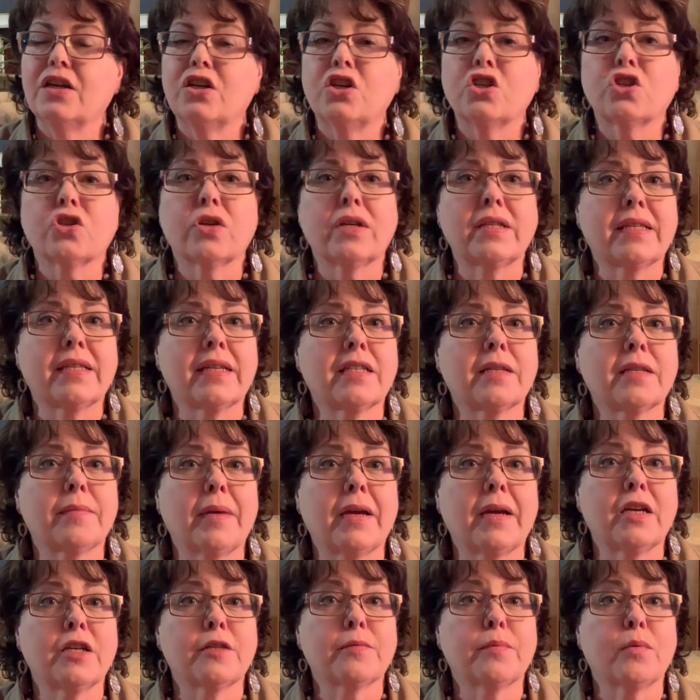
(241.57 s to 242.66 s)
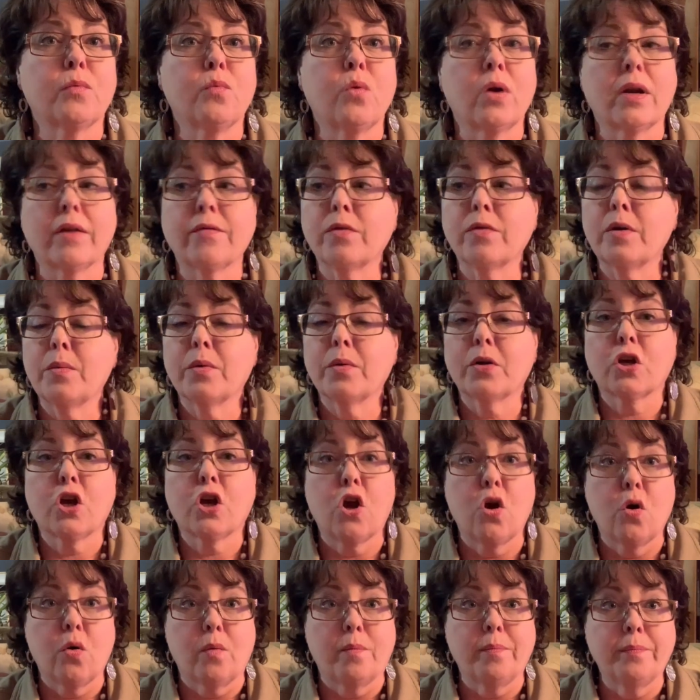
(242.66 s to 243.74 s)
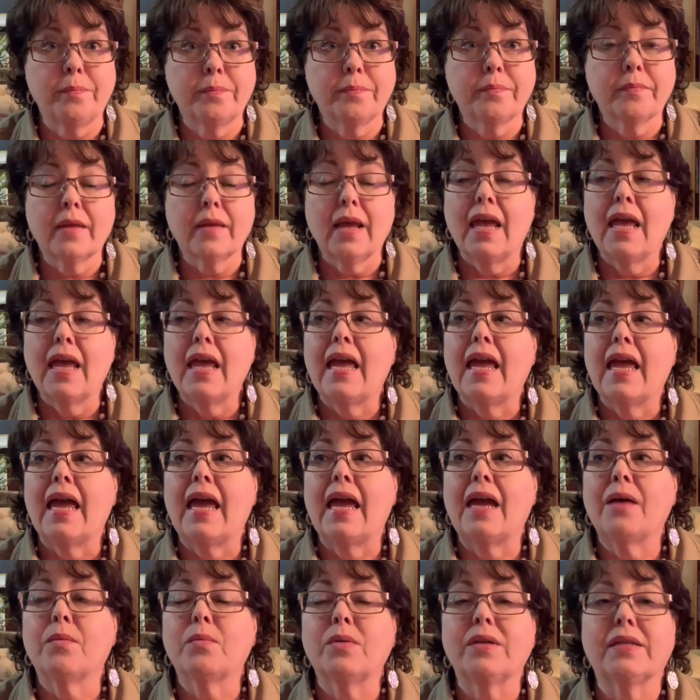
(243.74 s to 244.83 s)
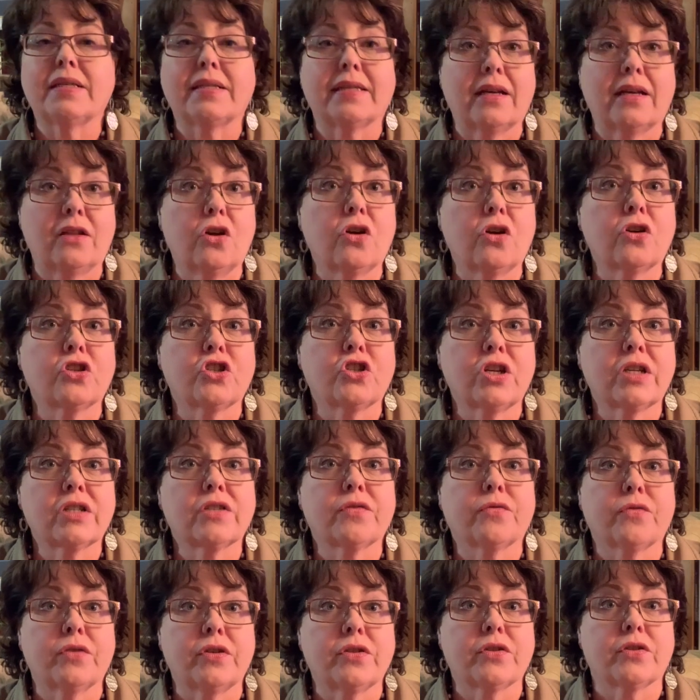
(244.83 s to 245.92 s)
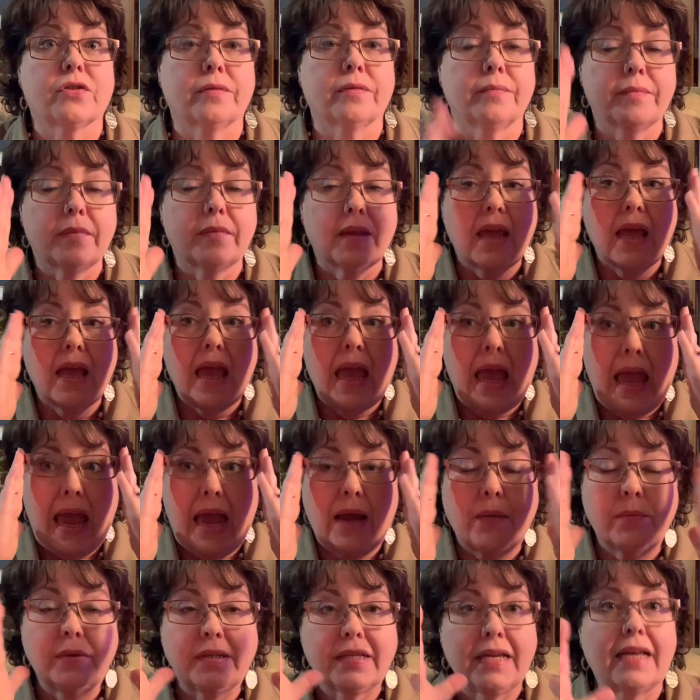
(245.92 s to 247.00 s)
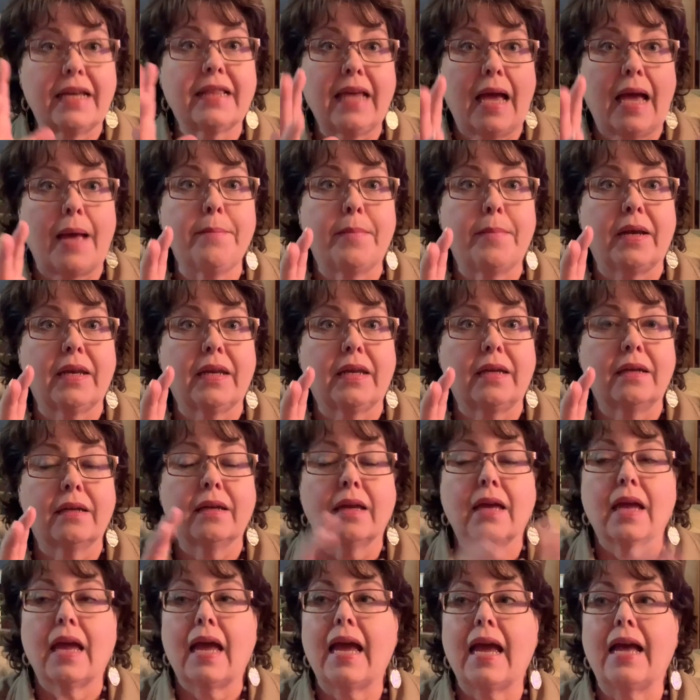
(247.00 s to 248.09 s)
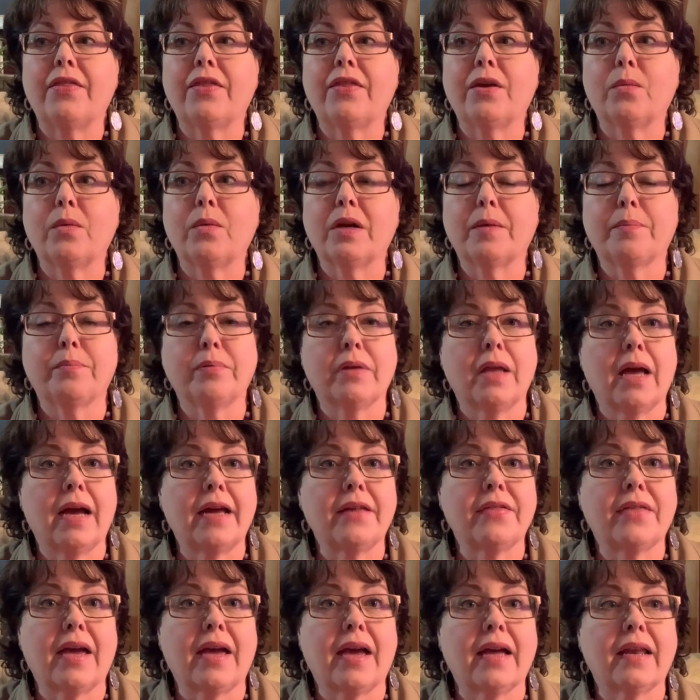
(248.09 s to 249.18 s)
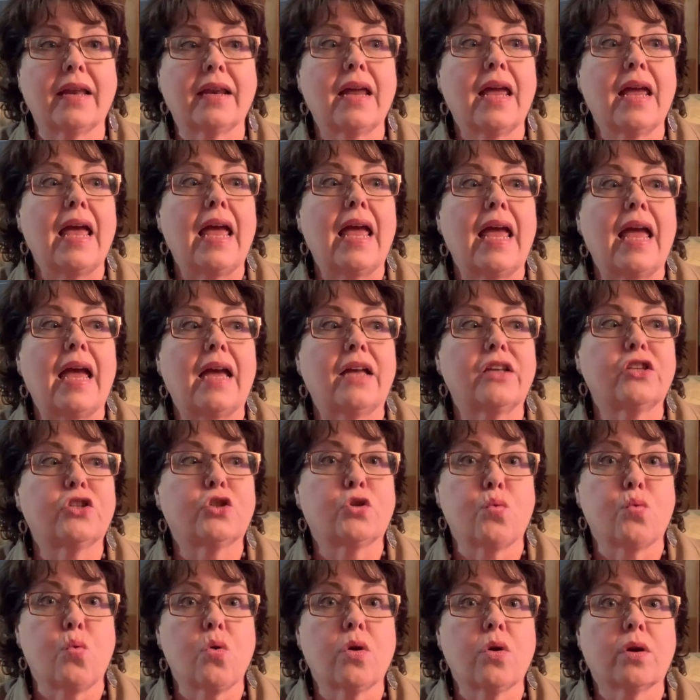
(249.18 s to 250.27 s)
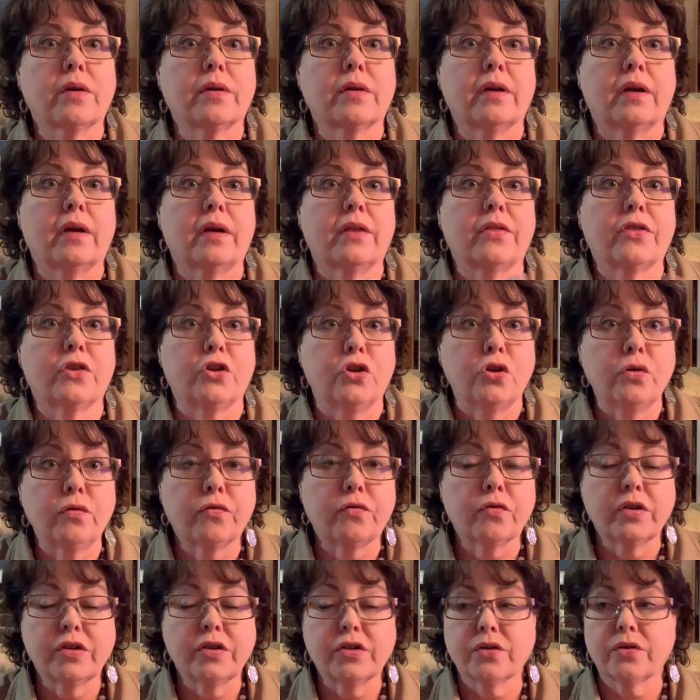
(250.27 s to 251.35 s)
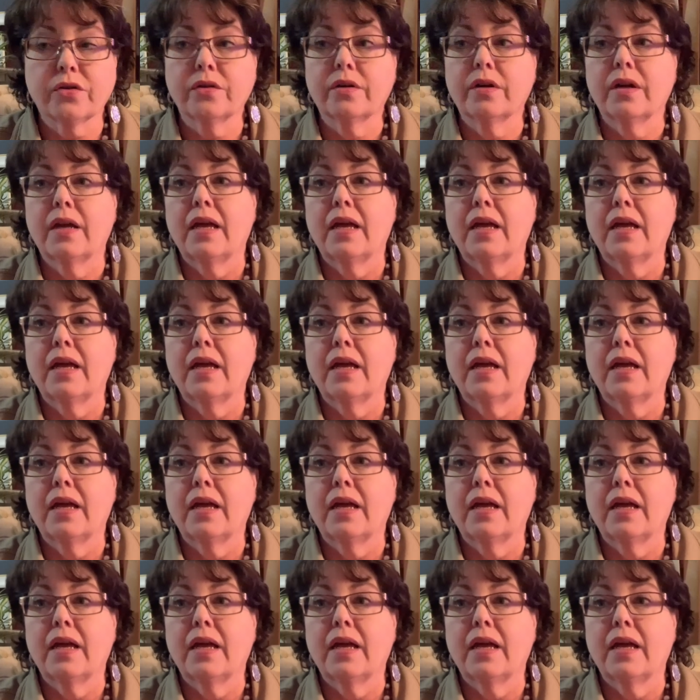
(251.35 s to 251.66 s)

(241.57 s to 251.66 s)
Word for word: So I said to my husband, what if we were to go home and we sell our chest freezer and we take that money and then we apply that toward the new freezer